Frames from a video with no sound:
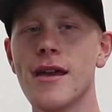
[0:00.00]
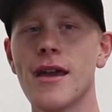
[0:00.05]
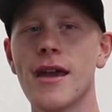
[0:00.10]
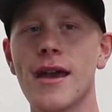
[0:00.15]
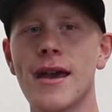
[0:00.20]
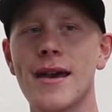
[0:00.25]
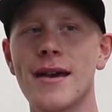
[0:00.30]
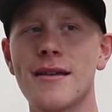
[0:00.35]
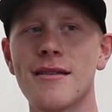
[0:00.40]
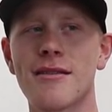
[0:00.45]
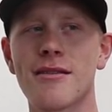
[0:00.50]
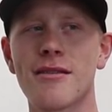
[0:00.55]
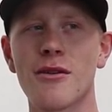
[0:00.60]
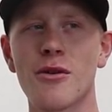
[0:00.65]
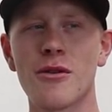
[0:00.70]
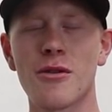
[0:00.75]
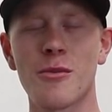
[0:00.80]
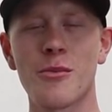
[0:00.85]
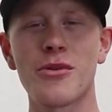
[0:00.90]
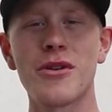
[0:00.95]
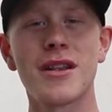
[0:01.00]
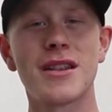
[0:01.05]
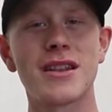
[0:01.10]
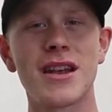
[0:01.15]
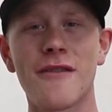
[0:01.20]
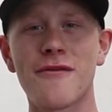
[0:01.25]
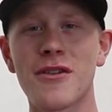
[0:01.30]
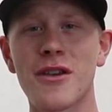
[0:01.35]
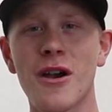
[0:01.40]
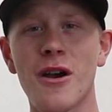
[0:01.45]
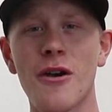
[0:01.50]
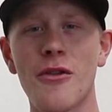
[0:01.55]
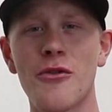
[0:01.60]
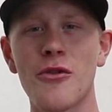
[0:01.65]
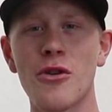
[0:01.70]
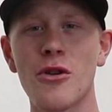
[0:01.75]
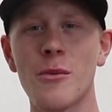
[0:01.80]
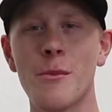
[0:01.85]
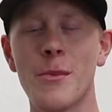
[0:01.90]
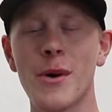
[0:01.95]
and so it's pretty tough to go
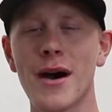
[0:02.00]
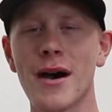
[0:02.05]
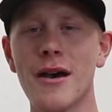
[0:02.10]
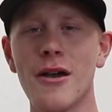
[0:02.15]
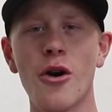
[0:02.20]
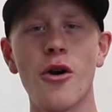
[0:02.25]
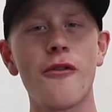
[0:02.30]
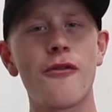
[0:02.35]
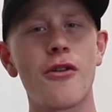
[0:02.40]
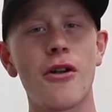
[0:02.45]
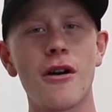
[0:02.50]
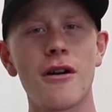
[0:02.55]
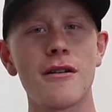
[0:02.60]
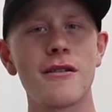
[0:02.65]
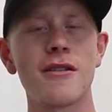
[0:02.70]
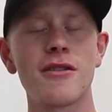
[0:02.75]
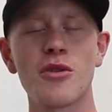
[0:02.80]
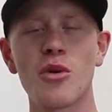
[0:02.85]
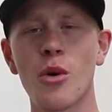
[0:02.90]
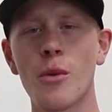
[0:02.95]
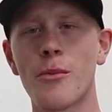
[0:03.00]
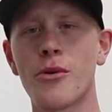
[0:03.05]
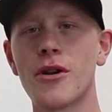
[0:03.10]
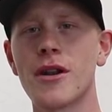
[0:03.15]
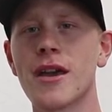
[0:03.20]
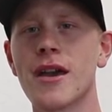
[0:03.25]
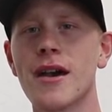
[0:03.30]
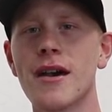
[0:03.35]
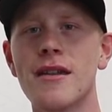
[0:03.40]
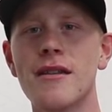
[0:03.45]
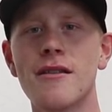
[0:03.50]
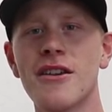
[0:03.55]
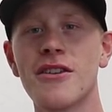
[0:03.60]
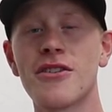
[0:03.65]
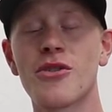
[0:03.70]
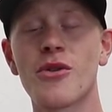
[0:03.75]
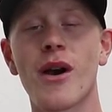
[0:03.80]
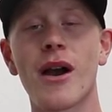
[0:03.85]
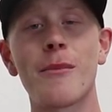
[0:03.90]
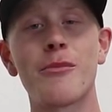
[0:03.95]
through, but overall, it's going pretty good.
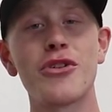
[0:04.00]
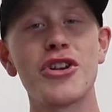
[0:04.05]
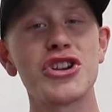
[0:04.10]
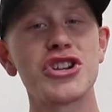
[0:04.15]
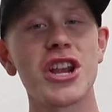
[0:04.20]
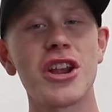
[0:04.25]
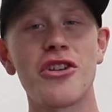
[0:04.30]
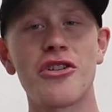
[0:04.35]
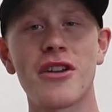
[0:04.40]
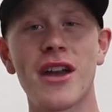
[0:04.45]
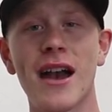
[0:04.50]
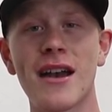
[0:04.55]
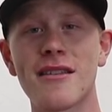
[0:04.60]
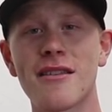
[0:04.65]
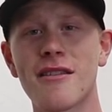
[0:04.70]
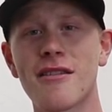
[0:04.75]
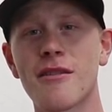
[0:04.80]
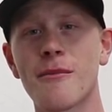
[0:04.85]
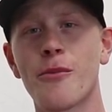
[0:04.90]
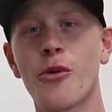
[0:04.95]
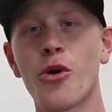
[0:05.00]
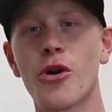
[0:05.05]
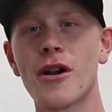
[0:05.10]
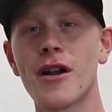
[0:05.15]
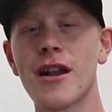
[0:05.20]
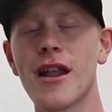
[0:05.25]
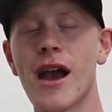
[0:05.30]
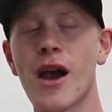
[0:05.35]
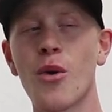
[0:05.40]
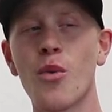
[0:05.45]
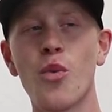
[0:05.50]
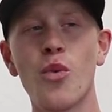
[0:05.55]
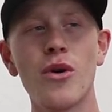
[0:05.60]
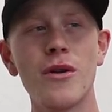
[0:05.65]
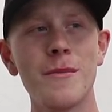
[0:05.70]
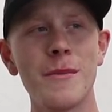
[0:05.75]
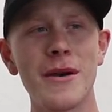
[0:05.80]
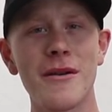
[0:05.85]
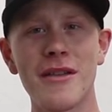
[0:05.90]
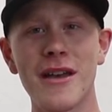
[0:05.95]
So I appreciate your guys' support. I
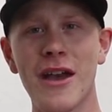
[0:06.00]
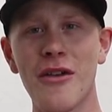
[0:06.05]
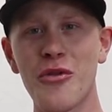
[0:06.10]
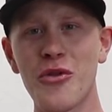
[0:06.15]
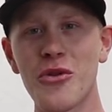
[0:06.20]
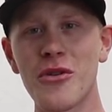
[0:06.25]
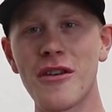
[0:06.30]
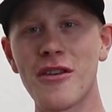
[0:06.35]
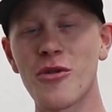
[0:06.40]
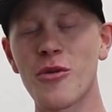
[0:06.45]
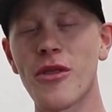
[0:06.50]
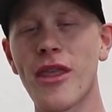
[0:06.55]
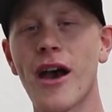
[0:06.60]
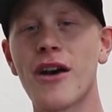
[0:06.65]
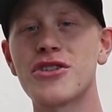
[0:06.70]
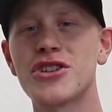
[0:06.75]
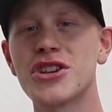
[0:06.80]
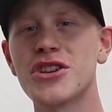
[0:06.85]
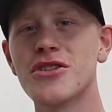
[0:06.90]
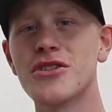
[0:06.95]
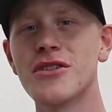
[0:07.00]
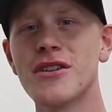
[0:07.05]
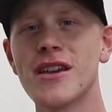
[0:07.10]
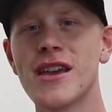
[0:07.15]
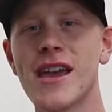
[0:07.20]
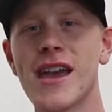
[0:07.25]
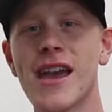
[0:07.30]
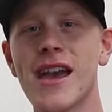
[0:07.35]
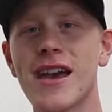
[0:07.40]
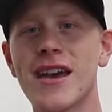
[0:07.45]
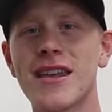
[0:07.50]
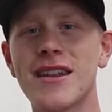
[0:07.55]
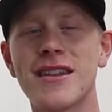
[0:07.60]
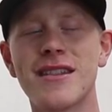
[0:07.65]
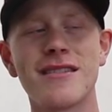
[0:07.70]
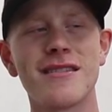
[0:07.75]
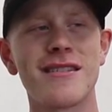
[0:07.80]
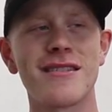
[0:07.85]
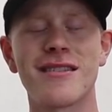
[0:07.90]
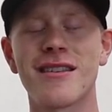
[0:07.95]
wouldn't be able to get through this without you, and
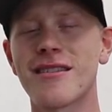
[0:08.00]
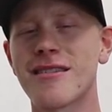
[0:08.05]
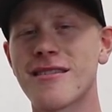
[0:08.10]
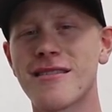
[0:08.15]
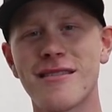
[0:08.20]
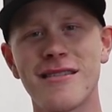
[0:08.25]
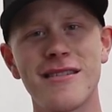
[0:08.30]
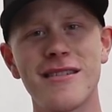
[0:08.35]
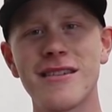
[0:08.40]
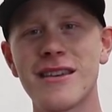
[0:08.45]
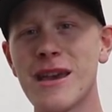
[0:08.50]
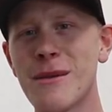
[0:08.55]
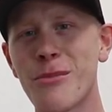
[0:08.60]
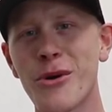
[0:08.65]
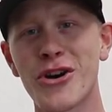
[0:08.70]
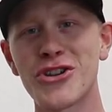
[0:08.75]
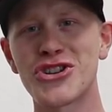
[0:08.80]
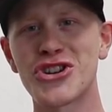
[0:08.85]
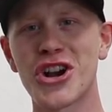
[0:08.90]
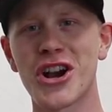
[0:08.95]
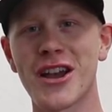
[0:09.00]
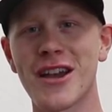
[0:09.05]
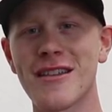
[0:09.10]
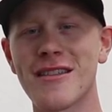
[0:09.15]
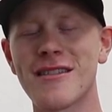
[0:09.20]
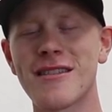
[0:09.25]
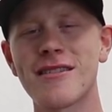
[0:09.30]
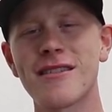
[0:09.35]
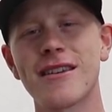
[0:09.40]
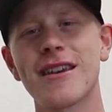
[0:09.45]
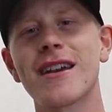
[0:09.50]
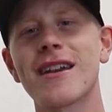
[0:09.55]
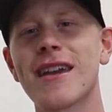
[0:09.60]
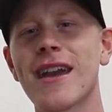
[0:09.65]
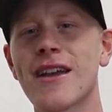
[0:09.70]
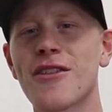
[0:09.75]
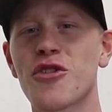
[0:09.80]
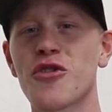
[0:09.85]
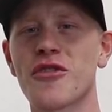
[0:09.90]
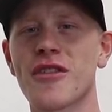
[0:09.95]
let's just keep on trucking. Let's kick
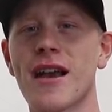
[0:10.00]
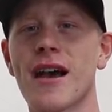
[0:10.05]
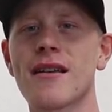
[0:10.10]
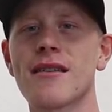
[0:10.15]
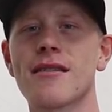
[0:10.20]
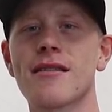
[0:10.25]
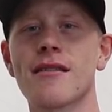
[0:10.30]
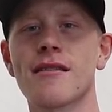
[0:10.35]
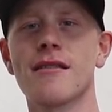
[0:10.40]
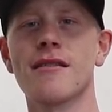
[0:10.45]
cancer's ass.